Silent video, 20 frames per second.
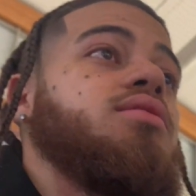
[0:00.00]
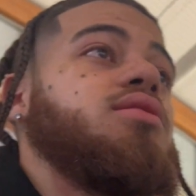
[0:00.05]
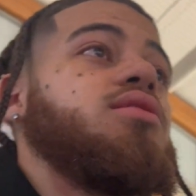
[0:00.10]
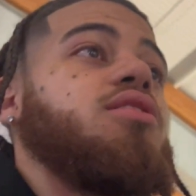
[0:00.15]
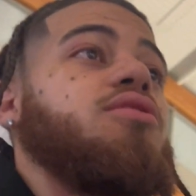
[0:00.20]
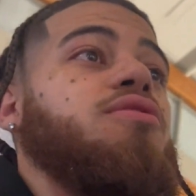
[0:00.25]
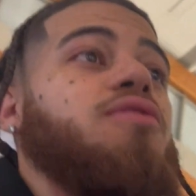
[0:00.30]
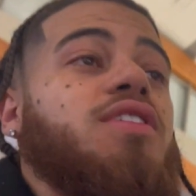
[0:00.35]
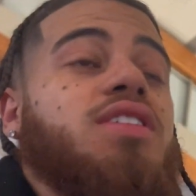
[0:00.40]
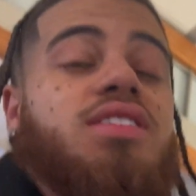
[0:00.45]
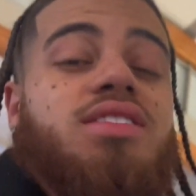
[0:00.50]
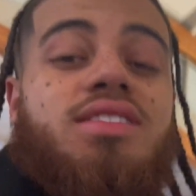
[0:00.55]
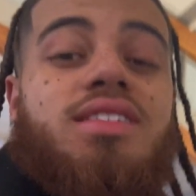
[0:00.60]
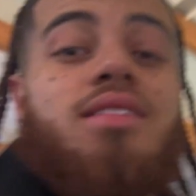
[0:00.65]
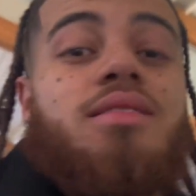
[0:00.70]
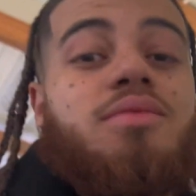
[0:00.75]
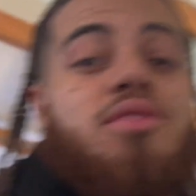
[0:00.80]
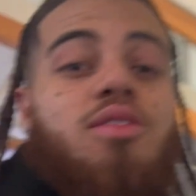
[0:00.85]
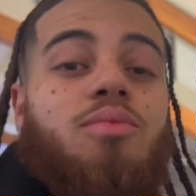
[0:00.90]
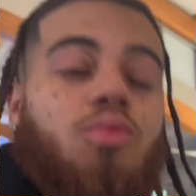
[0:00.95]
your first
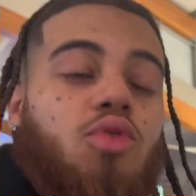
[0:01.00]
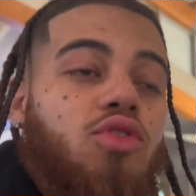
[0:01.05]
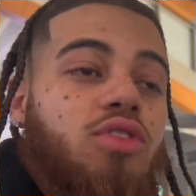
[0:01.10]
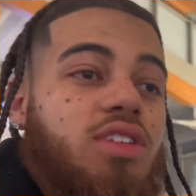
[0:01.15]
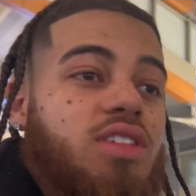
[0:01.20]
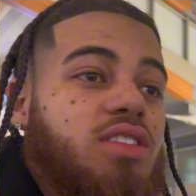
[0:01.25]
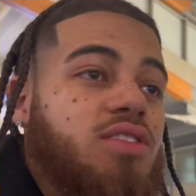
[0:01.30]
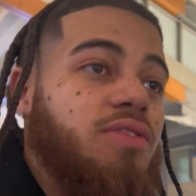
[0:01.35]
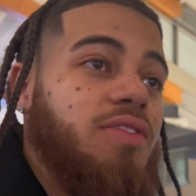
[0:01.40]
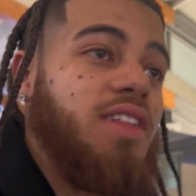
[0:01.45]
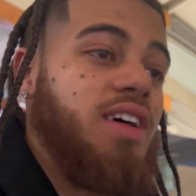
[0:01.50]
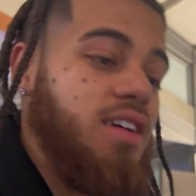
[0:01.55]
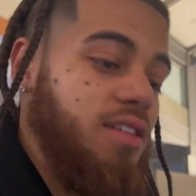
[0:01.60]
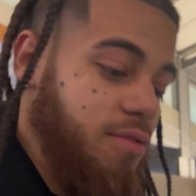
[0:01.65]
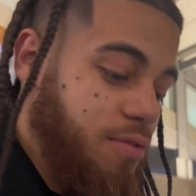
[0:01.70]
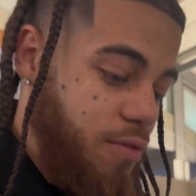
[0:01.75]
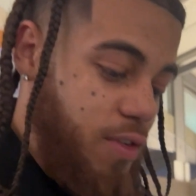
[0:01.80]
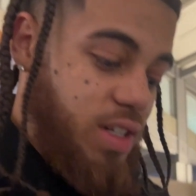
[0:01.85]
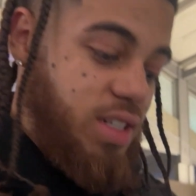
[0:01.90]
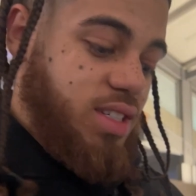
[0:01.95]
time your boy is flying
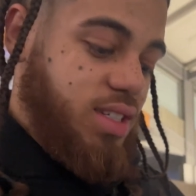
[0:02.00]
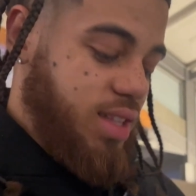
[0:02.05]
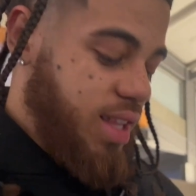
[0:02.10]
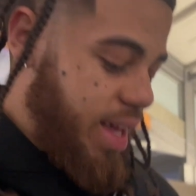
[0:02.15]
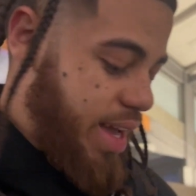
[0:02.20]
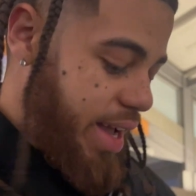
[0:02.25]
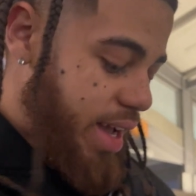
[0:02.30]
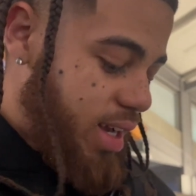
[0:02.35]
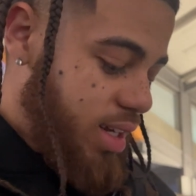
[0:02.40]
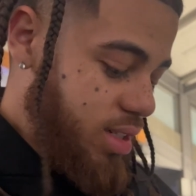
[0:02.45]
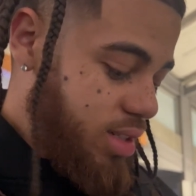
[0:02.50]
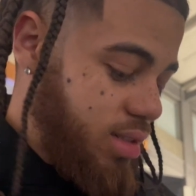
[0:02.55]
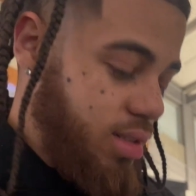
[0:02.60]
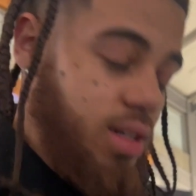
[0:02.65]
first class.